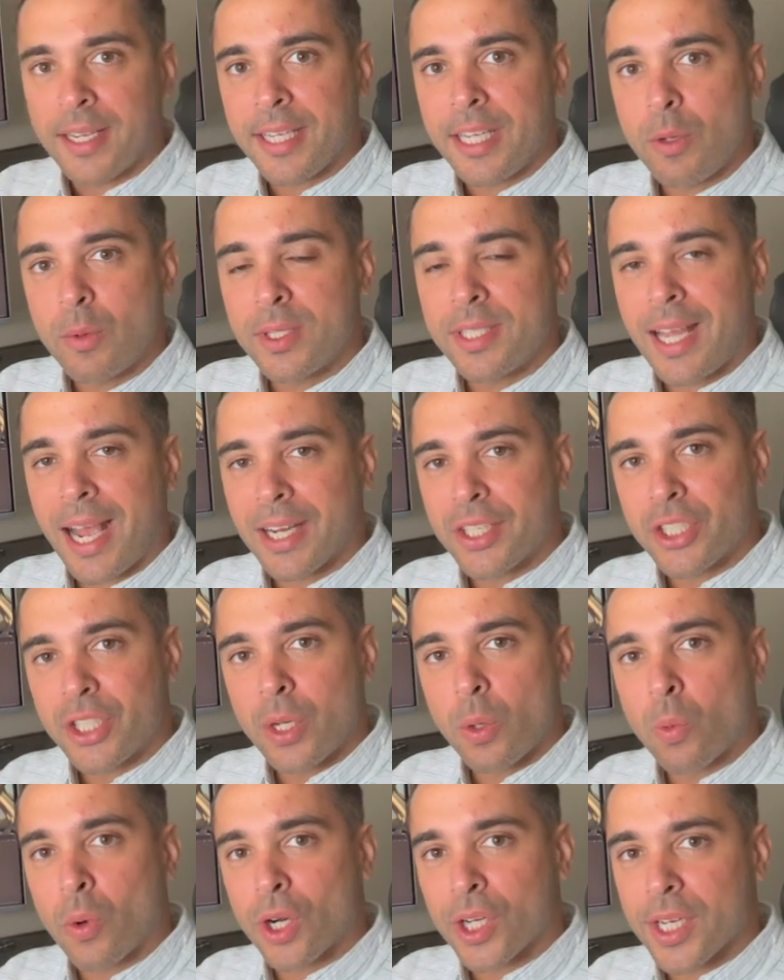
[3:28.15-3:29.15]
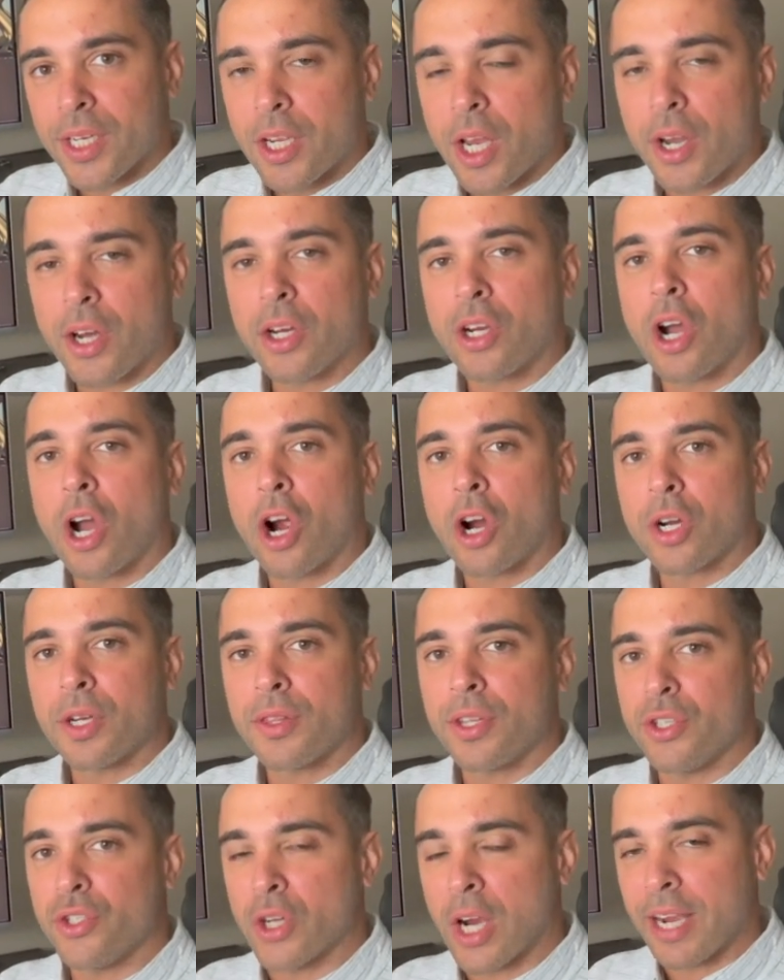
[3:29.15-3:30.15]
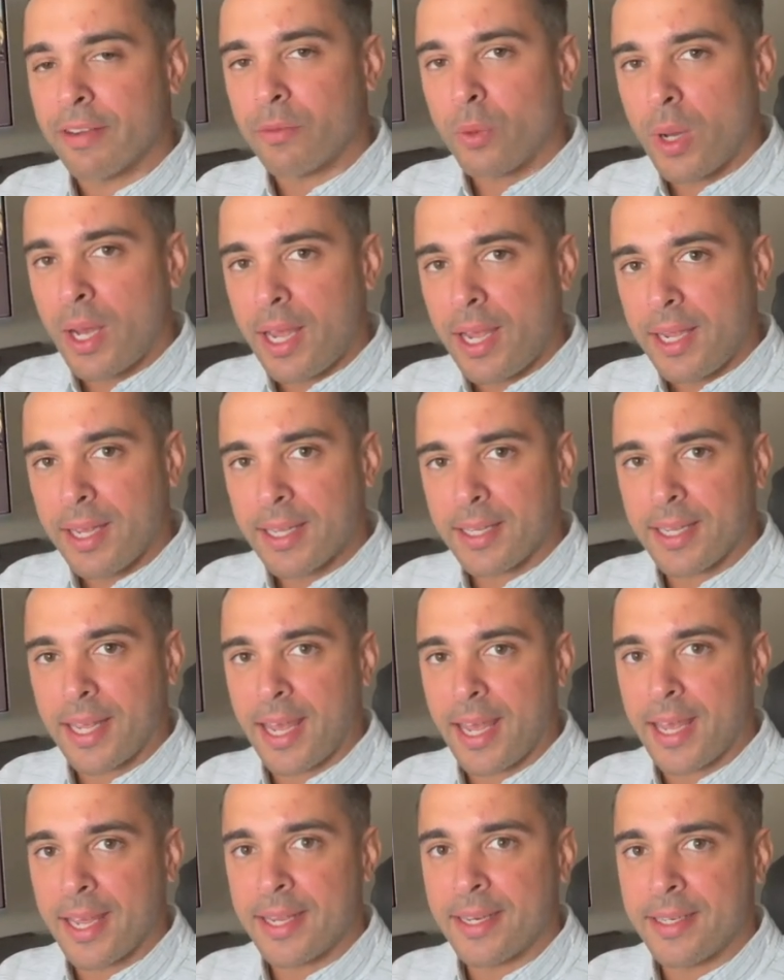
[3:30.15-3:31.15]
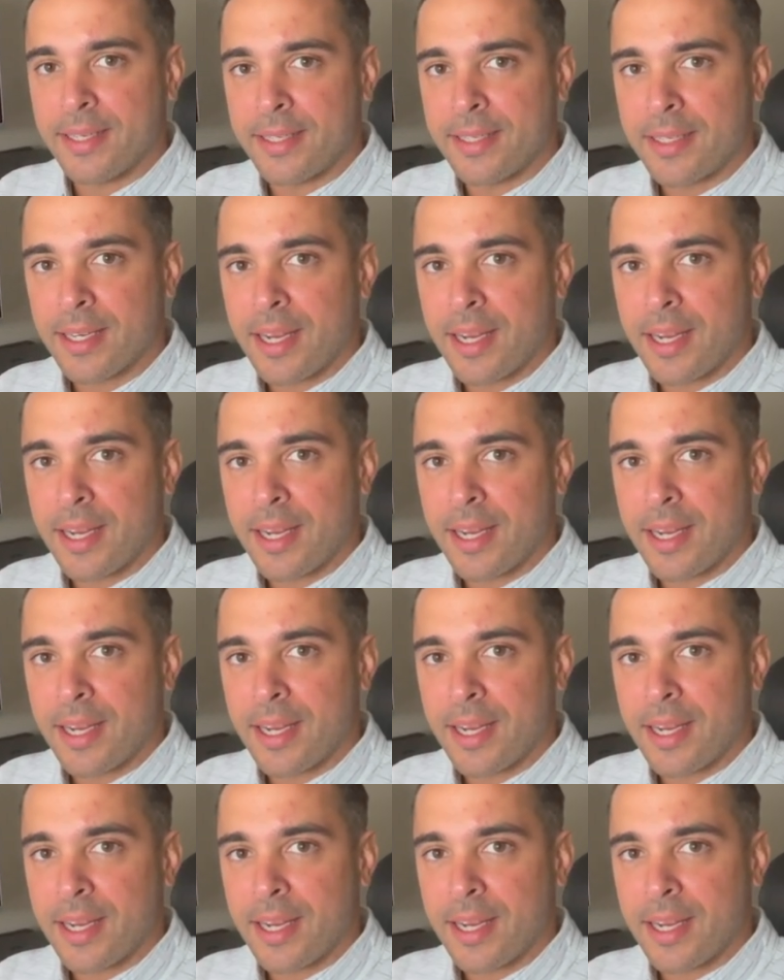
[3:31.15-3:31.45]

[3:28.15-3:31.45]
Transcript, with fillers: He was actually working on a car in the driveway and